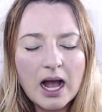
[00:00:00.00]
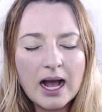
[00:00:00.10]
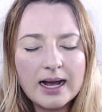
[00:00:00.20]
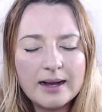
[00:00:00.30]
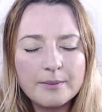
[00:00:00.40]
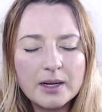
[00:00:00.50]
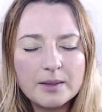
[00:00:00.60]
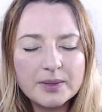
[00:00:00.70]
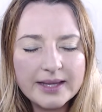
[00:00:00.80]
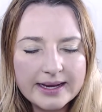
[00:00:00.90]
um, a
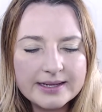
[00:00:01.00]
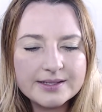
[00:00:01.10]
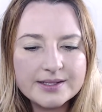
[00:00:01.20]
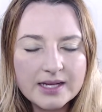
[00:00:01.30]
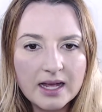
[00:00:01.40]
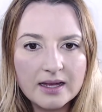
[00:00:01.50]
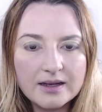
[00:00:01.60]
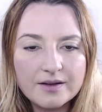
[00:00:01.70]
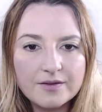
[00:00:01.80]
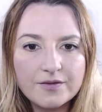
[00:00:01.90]
place
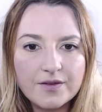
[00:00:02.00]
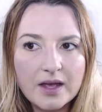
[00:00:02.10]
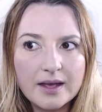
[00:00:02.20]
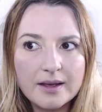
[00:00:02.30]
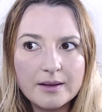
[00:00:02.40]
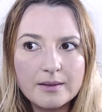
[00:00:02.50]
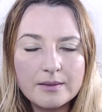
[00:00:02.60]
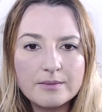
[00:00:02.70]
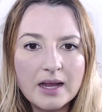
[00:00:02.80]
of, uh,